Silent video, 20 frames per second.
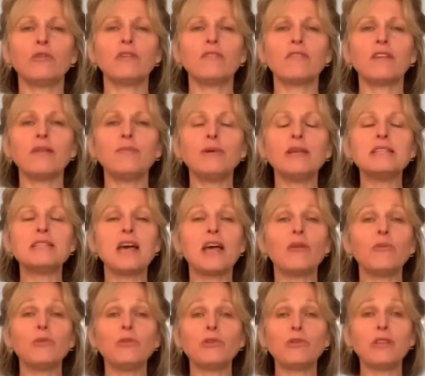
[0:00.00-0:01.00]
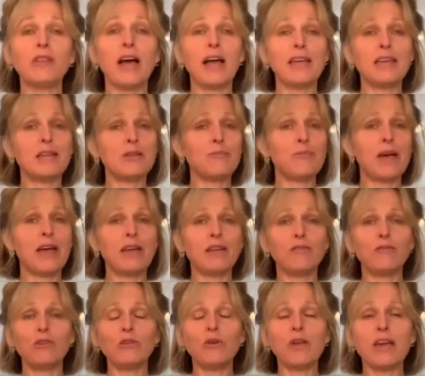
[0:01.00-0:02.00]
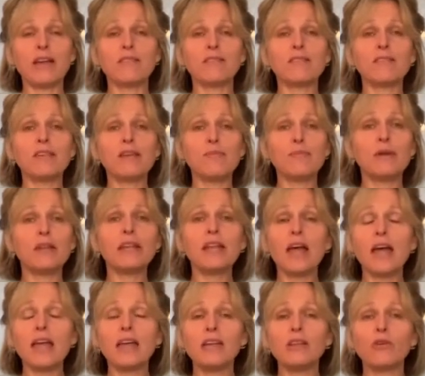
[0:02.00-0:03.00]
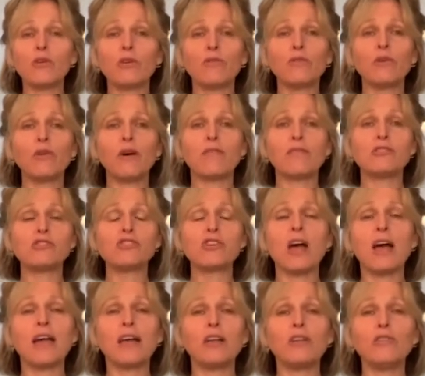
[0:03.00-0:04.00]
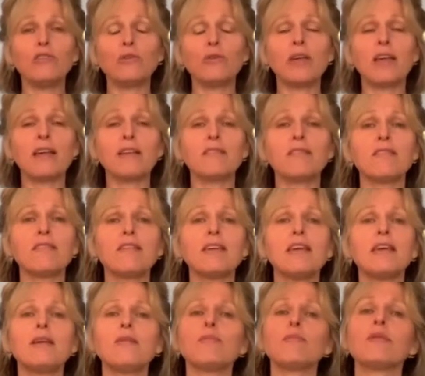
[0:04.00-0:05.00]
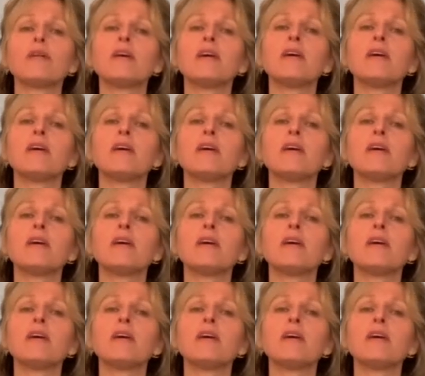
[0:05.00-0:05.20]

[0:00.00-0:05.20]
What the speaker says: This can be done when you're lying in bed if you can't sleep at night, or if you have a child who can't sleep.